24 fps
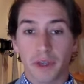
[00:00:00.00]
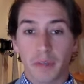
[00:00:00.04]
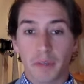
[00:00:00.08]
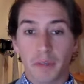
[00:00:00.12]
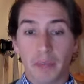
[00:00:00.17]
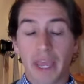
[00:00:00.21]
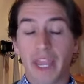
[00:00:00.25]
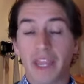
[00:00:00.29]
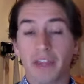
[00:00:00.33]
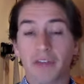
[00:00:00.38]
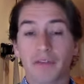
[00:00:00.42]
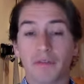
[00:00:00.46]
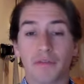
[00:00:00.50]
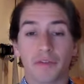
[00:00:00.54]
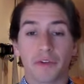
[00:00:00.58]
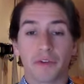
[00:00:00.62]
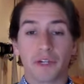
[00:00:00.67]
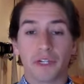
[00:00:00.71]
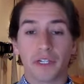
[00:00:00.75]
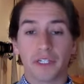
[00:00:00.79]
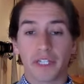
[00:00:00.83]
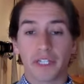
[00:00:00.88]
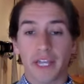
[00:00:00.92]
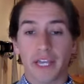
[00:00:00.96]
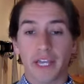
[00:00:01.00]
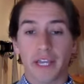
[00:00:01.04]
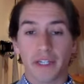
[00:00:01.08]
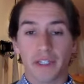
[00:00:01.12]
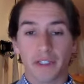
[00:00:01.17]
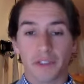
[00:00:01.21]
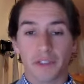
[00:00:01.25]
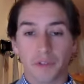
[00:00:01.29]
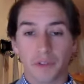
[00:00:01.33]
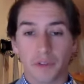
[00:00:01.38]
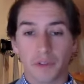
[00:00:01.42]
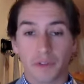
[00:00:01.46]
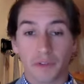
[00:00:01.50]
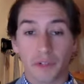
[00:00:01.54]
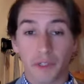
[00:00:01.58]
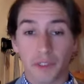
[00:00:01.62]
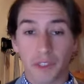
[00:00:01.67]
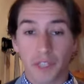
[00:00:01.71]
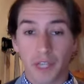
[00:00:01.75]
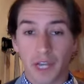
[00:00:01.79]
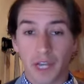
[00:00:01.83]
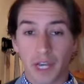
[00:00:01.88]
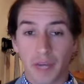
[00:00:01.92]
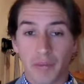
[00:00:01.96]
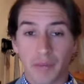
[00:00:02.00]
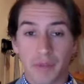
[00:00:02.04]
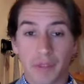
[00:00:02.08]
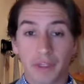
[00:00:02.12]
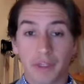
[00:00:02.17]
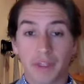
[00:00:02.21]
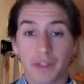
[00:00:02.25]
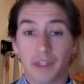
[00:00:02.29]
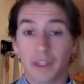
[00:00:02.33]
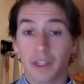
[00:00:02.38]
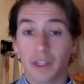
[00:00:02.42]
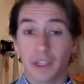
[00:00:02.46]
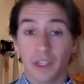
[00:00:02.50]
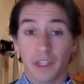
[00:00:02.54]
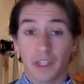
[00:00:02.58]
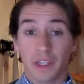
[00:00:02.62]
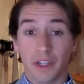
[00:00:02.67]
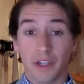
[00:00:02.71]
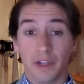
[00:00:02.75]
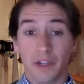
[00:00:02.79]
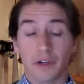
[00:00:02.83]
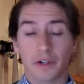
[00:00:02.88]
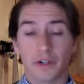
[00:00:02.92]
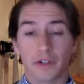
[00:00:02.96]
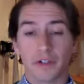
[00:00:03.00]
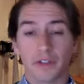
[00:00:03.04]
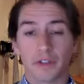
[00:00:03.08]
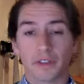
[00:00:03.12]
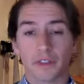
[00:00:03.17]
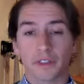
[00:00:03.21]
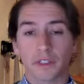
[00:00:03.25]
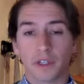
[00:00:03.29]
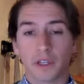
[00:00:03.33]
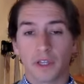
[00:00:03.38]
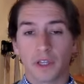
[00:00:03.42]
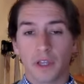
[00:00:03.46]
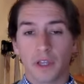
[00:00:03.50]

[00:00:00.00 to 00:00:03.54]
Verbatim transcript: pain free days for the first time in years